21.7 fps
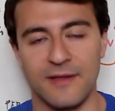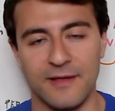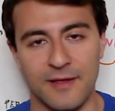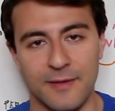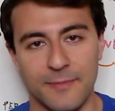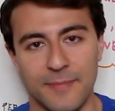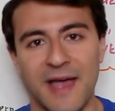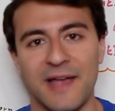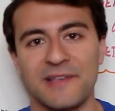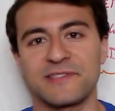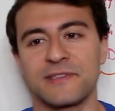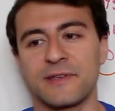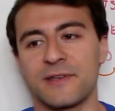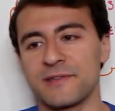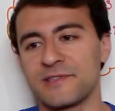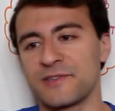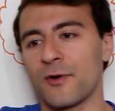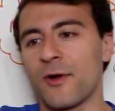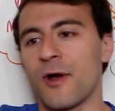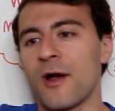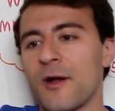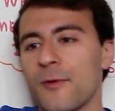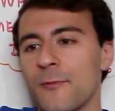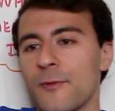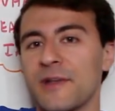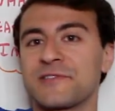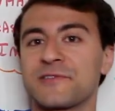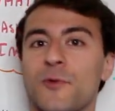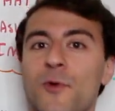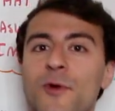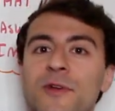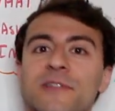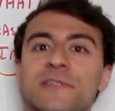capacity because your heart
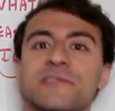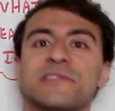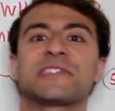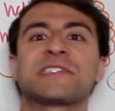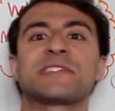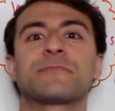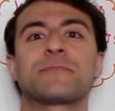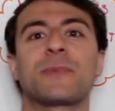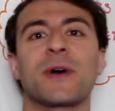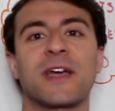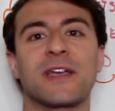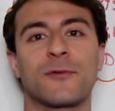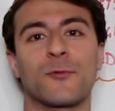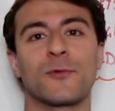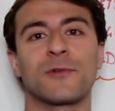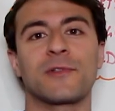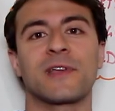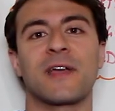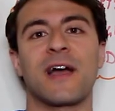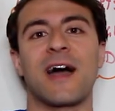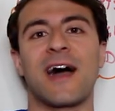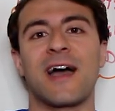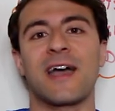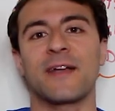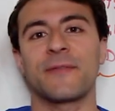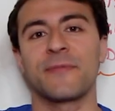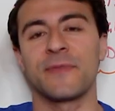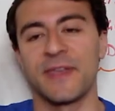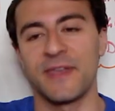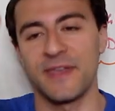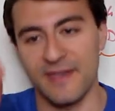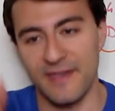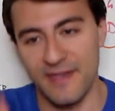rate's going to spike really high
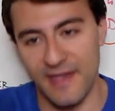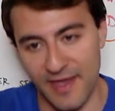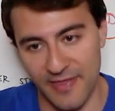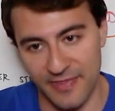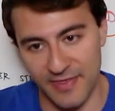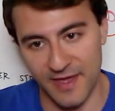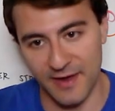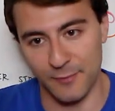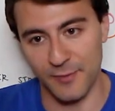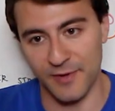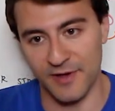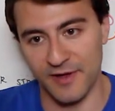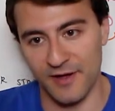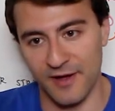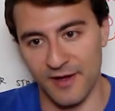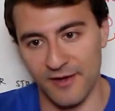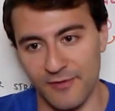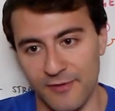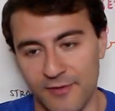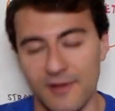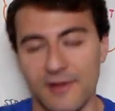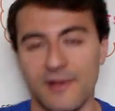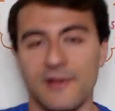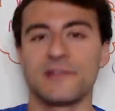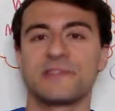and then recover.